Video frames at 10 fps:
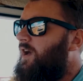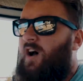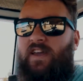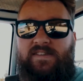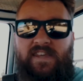
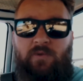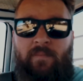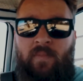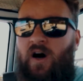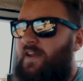I can see why
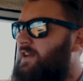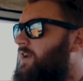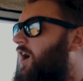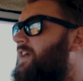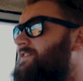Marty
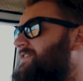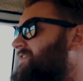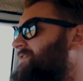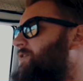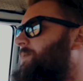likes
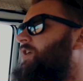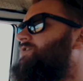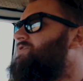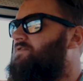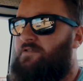these so
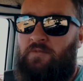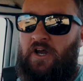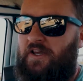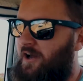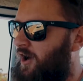much from
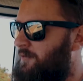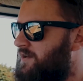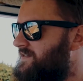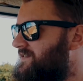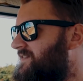Marty Car Mods.